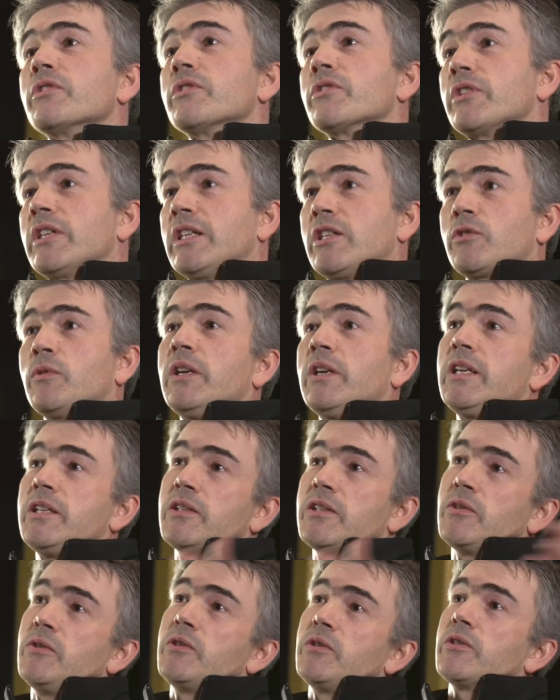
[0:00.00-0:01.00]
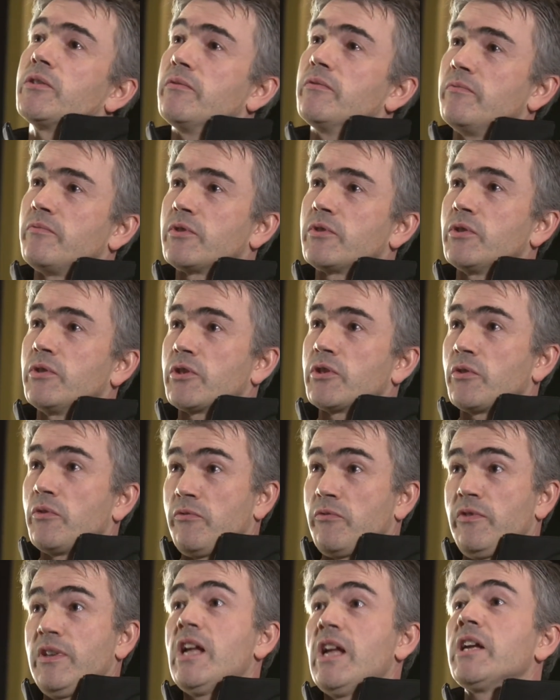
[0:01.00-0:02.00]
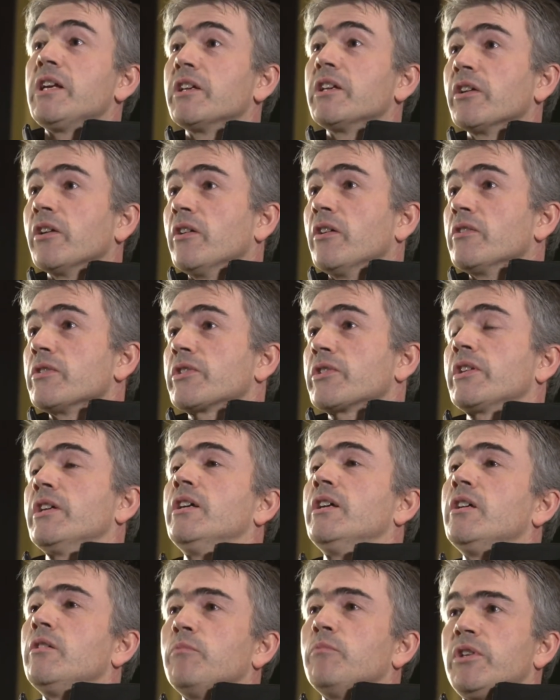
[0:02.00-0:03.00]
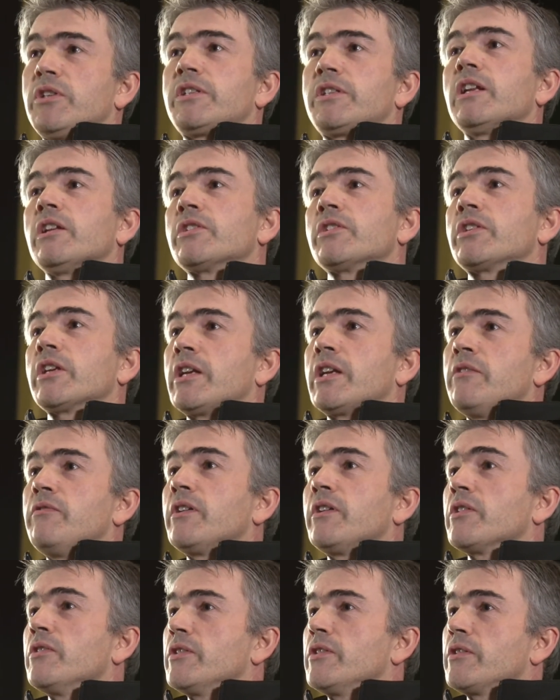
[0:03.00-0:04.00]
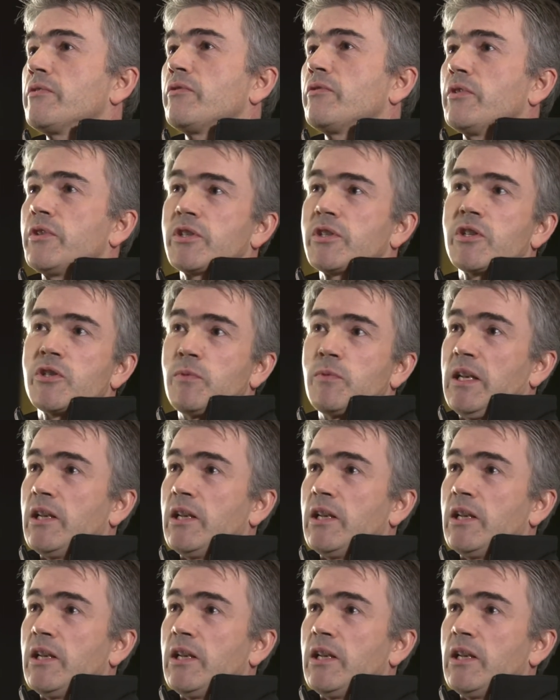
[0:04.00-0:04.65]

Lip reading: as E22 to sort of V8 cars, but still a significant difference because we